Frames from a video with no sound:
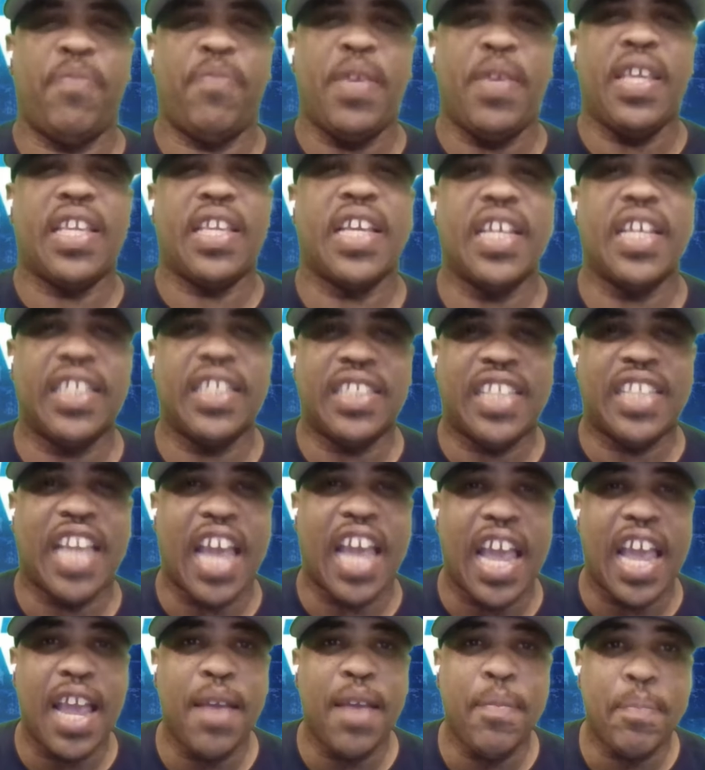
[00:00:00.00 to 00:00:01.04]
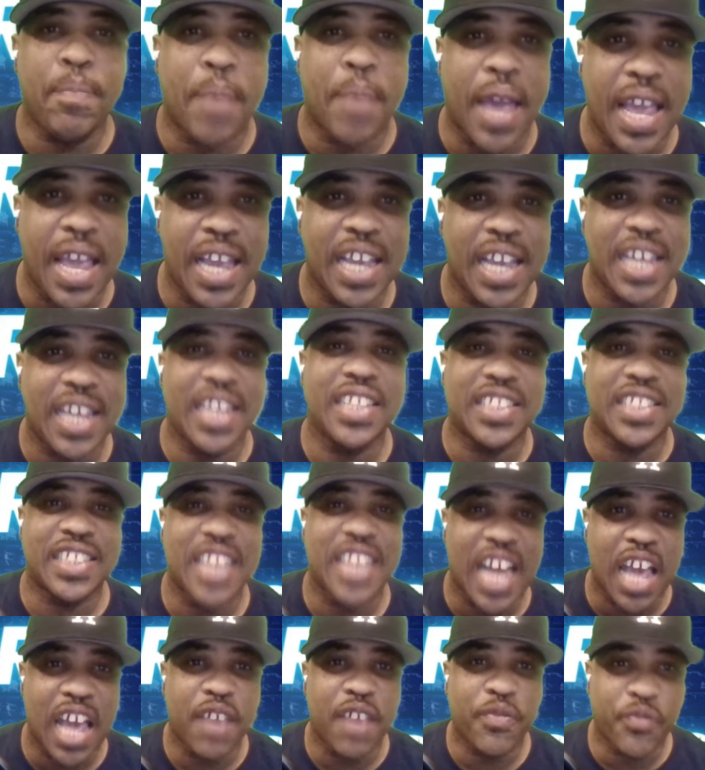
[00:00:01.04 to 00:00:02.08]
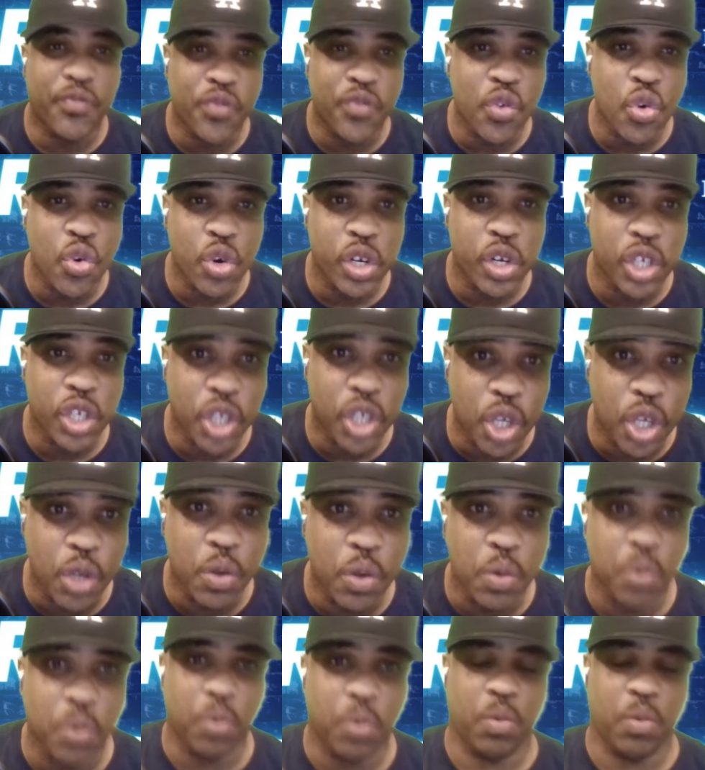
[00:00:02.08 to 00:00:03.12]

because gang banging is not for you.